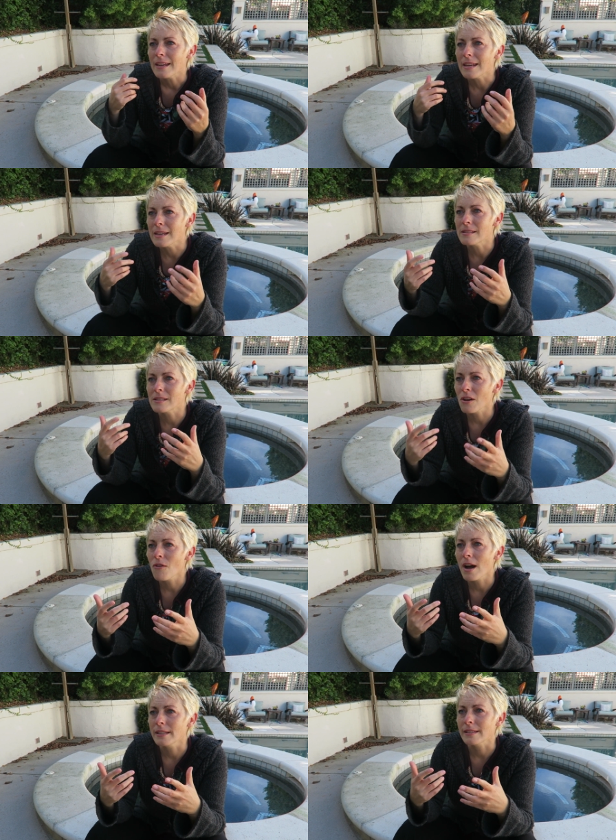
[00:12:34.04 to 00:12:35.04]
he's
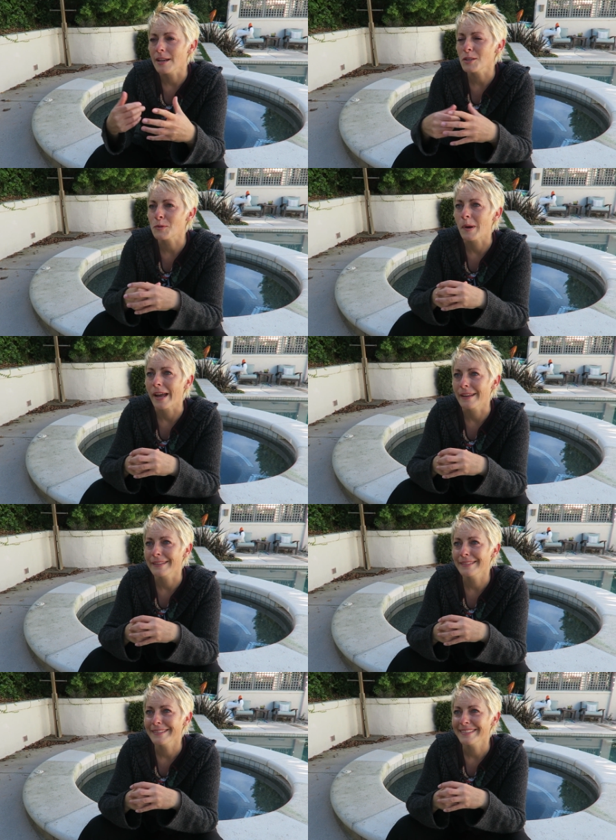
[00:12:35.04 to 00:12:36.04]
so untouched by
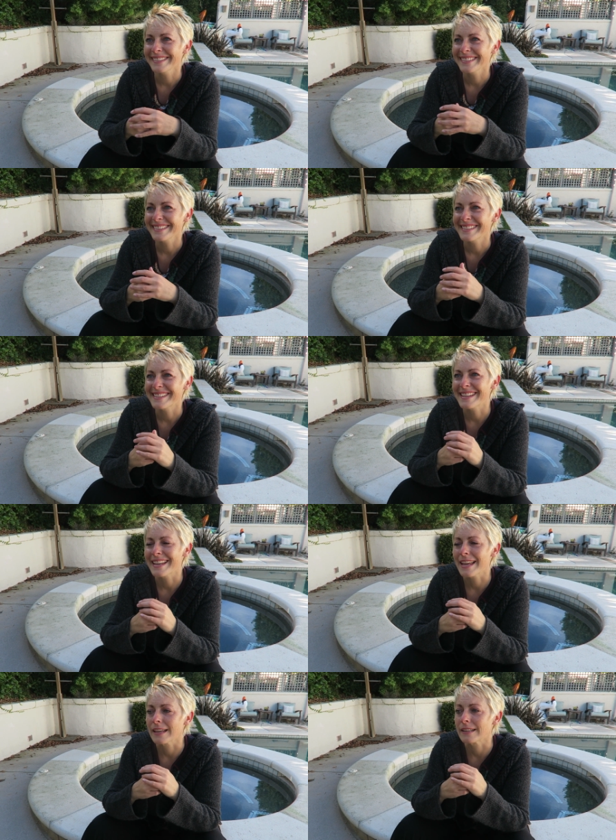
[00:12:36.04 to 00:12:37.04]
it.
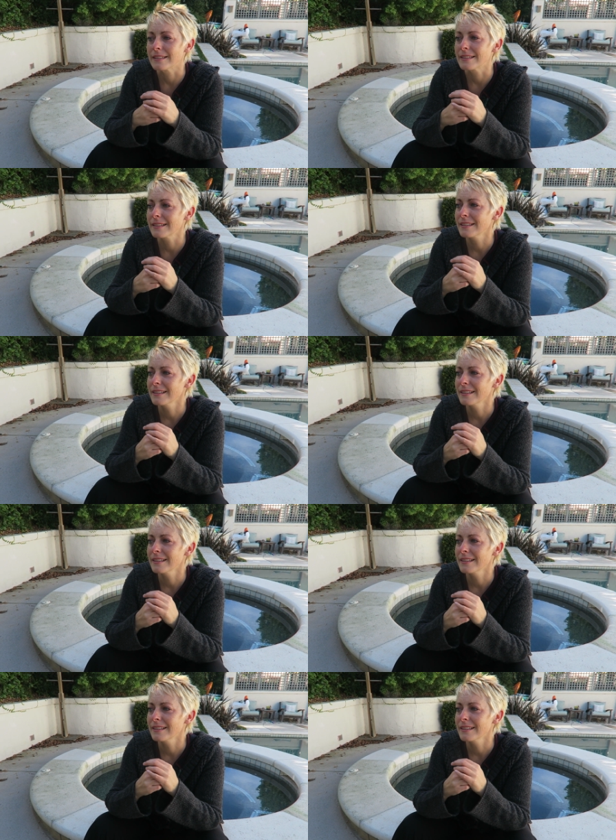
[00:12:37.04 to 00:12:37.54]
And